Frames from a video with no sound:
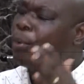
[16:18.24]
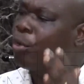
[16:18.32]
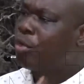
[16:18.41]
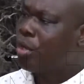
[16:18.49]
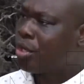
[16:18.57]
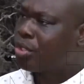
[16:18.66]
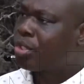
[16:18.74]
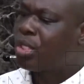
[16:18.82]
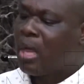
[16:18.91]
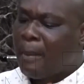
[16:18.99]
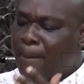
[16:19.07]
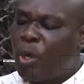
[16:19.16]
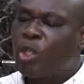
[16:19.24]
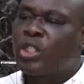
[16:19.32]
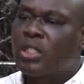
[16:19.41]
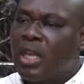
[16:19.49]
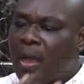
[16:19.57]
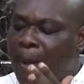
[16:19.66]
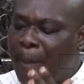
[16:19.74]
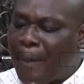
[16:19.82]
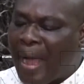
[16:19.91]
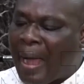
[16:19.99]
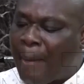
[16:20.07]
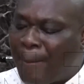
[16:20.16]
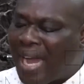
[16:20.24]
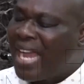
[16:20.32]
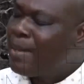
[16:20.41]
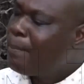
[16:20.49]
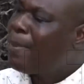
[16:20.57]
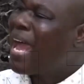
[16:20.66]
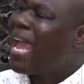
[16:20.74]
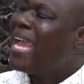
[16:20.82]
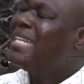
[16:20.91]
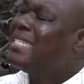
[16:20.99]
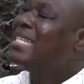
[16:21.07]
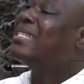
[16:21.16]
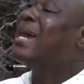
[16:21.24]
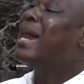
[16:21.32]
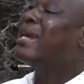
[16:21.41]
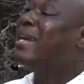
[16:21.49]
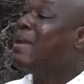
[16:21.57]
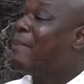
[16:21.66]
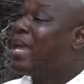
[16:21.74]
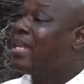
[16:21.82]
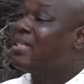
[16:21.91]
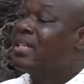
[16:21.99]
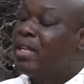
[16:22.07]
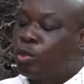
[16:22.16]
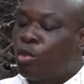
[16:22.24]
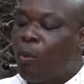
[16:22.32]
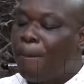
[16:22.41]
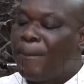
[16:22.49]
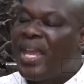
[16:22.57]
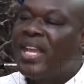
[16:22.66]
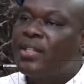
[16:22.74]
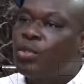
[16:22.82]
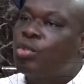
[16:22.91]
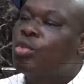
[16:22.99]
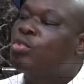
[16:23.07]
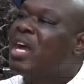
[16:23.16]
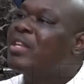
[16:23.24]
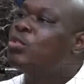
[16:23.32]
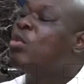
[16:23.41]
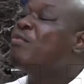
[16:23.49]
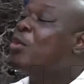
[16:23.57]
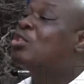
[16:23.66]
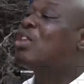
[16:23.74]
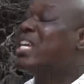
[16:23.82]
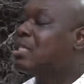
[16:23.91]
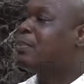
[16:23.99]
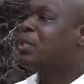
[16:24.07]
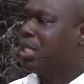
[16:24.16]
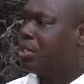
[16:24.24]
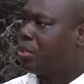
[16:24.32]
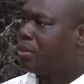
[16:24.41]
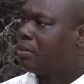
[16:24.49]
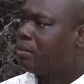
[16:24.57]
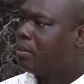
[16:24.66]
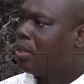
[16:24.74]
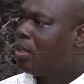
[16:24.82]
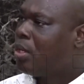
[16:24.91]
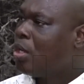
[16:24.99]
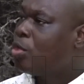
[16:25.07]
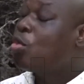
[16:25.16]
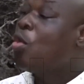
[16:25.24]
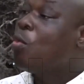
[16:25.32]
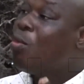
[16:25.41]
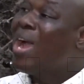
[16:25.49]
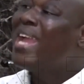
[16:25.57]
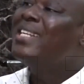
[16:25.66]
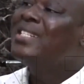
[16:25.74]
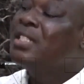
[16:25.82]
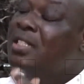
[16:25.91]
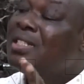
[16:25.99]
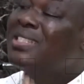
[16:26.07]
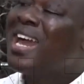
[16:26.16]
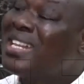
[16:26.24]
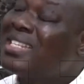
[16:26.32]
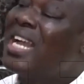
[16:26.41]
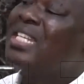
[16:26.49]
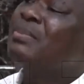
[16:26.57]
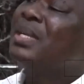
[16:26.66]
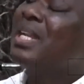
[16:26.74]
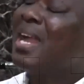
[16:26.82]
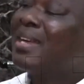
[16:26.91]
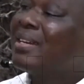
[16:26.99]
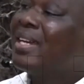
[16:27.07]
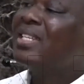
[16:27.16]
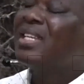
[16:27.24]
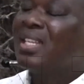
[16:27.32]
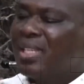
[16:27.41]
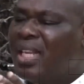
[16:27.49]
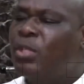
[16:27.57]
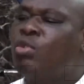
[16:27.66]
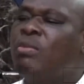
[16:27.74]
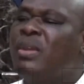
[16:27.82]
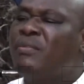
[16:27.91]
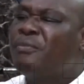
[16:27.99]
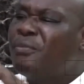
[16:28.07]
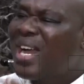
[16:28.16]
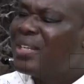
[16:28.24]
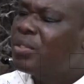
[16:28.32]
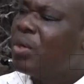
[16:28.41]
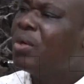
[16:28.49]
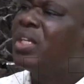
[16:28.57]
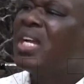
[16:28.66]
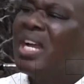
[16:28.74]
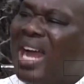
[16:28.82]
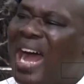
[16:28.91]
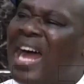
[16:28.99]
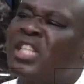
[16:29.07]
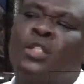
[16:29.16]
products must abide by this agreement to pay so and so for transportation. So when that has been agreed, it will be factored and